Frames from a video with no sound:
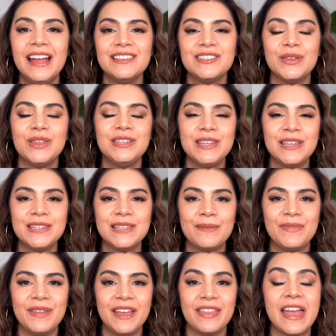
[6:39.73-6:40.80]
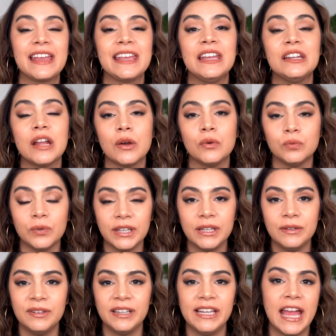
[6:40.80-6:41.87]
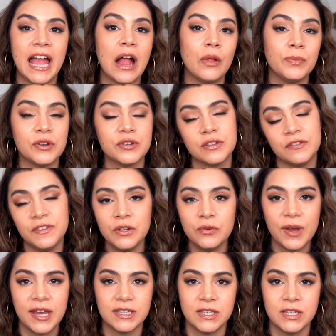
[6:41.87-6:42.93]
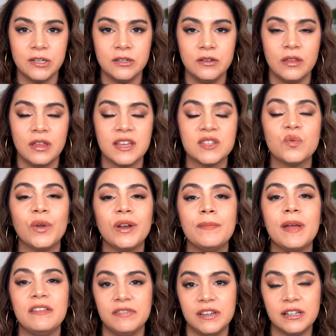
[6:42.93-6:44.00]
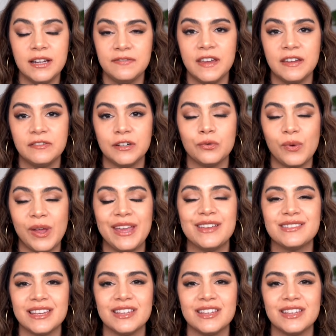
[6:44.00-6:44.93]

So this is something that can really, really help. There's a few ways to do this. One of my very favorite ways